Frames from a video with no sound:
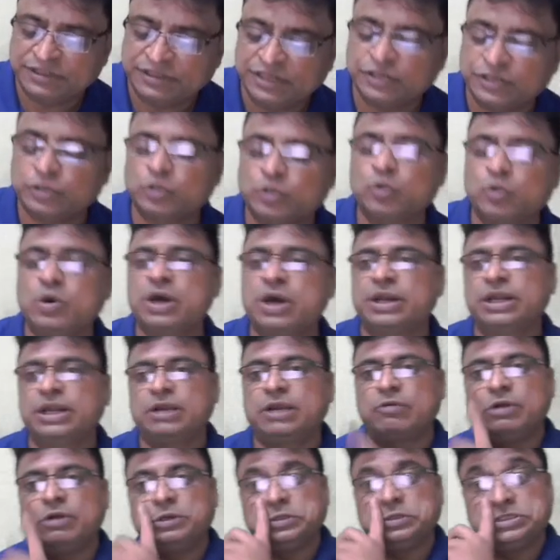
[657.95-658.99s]
these two are
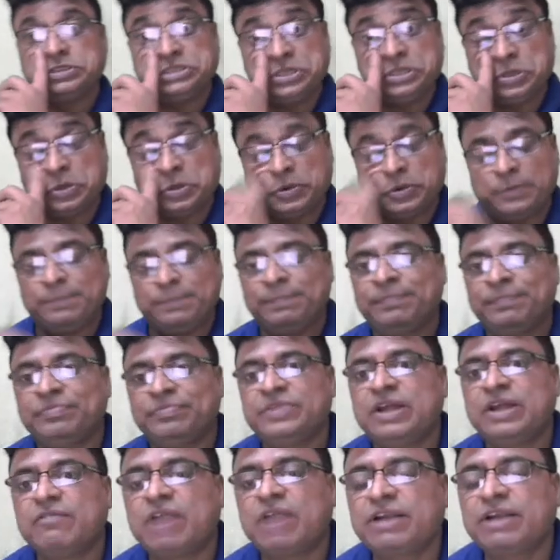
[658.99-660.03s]
equal to 0,
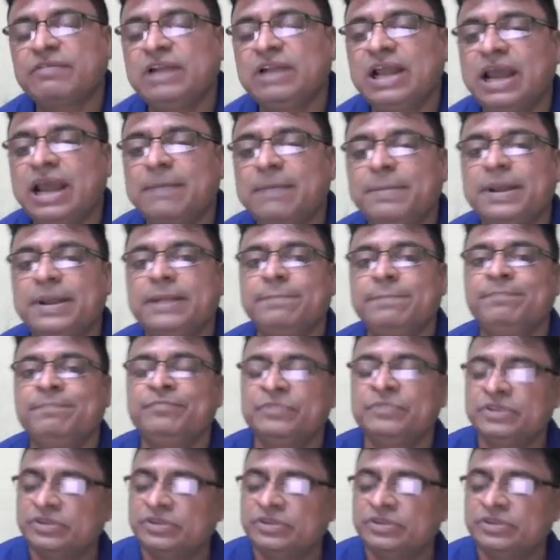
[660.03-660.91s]
then what will happen?